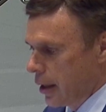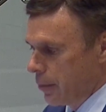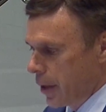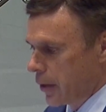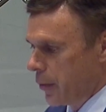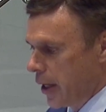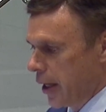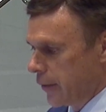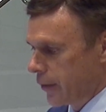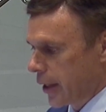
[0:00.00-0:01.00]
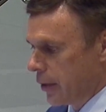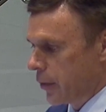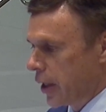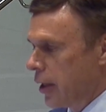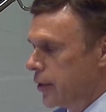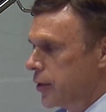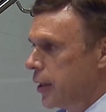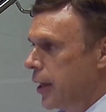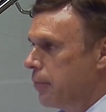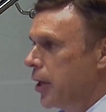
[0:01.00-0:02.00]
By the way, in regards to
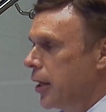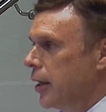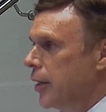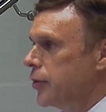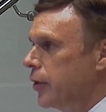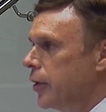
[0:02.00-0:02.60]
Nebuchadnezzar,